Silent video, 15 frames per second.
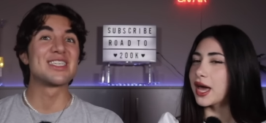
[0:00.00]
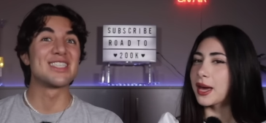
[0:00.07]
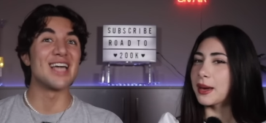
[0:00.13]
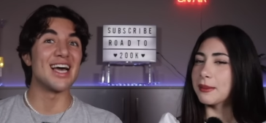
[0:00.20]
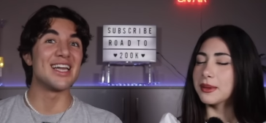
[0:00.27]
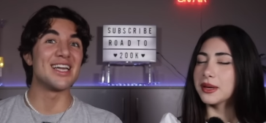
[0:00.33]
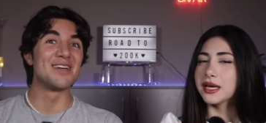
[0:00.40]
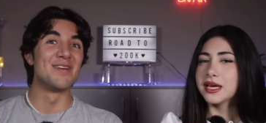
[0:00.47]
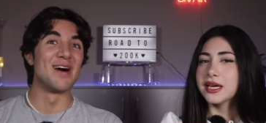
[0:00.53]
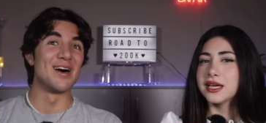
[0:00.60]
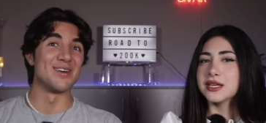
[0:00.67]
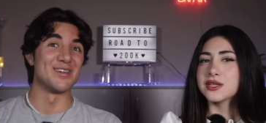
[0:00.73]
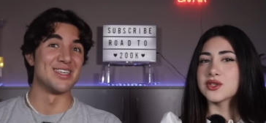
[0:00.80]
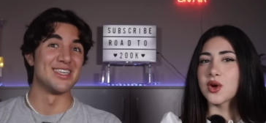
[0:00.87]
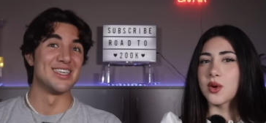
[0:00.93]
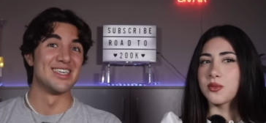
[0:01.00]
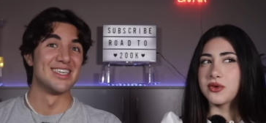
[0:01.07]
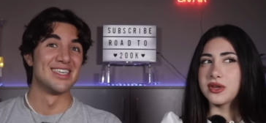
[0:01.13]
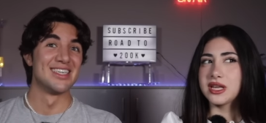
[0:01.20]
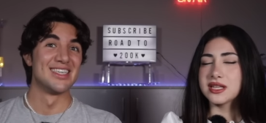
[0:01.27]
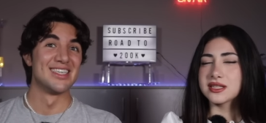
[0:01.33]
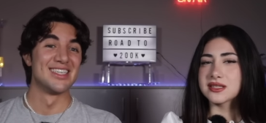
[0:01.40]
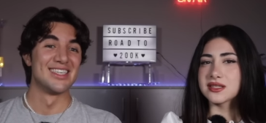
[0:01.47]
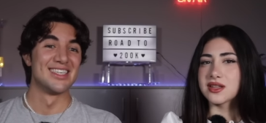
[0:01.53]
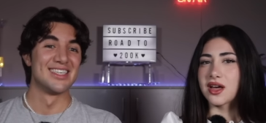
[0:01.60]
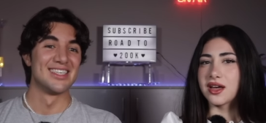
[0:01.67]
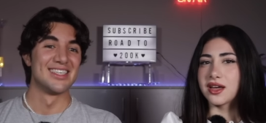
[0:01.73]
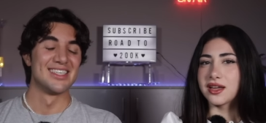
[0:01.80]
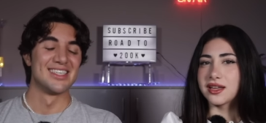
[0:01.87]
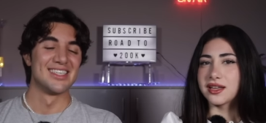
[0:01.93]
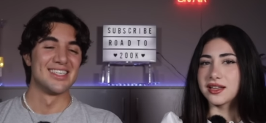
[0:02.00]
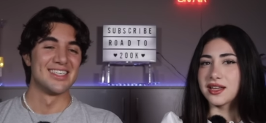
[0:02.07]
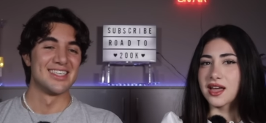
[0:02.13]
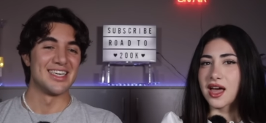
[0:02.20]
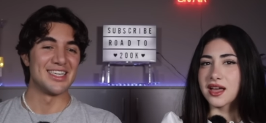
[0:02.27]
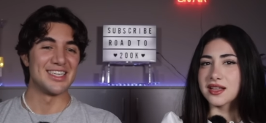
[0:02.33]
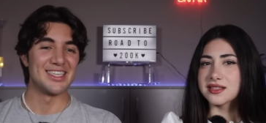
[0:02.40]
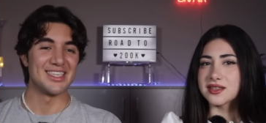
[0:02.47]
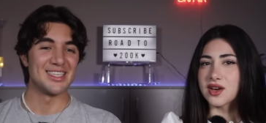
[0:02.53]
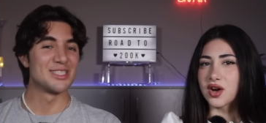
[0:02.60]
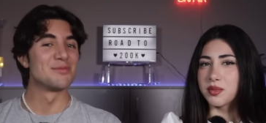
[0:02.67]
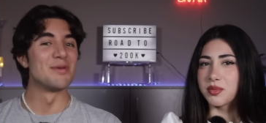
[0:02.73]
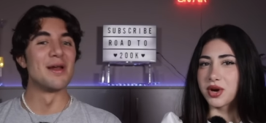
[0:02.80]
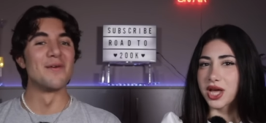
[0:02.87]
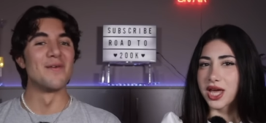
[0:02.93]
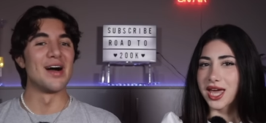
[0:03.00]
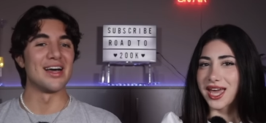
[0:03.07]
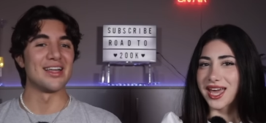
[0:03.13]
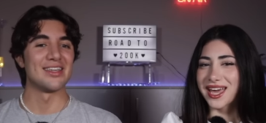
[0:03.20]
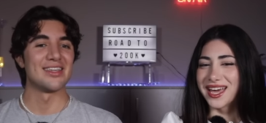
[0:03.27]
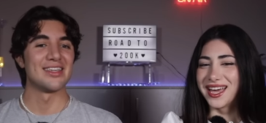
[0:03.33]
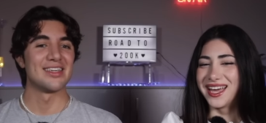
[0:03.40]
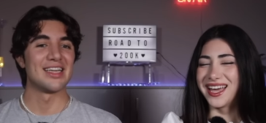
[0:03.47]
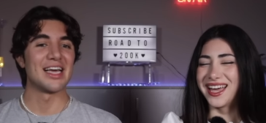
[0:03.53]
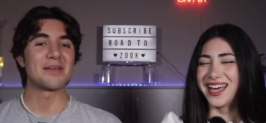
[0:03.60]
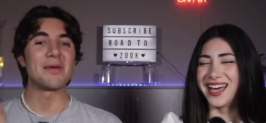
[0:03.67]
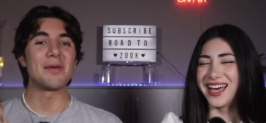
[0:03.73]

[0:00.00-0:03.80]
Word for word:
Speaker 1: excited about. So hopefully it's not as. It, has been a while. like